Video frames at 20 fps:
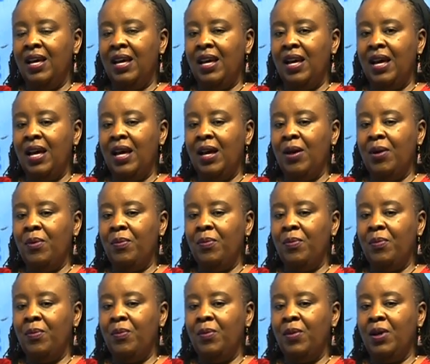
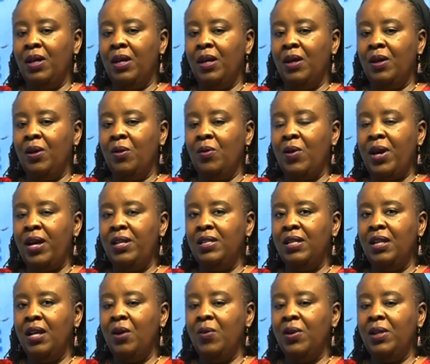Um, right
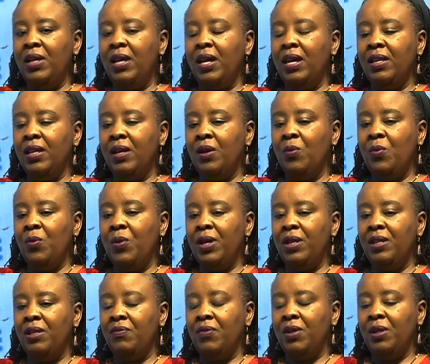now in Kenya, we are
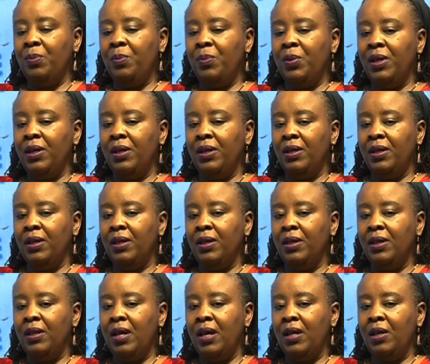developing
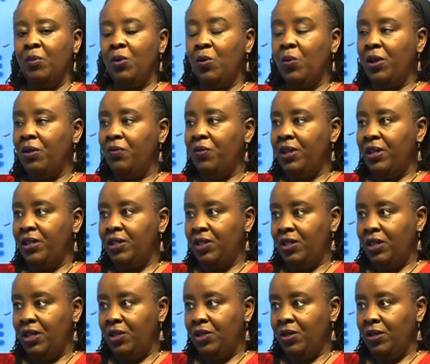animal welfare
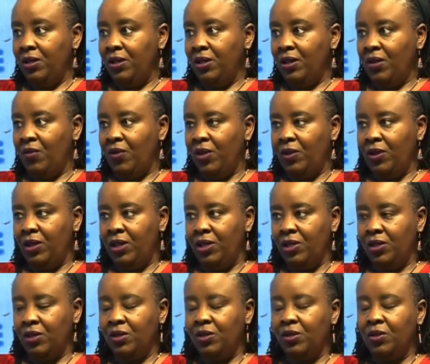legislation and
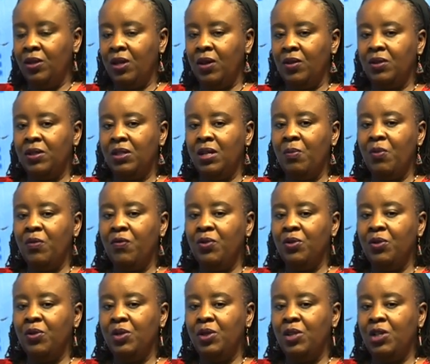regulations. So now some of
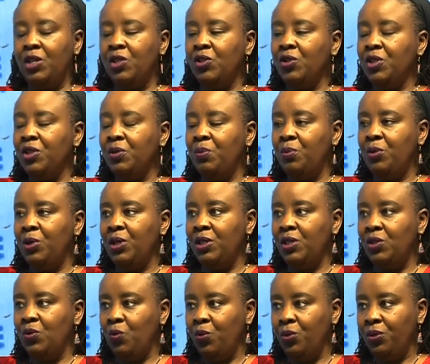those dangerous
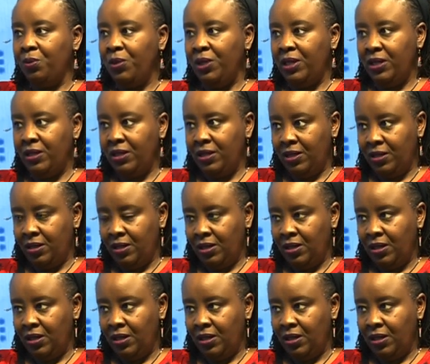breeds will be listed.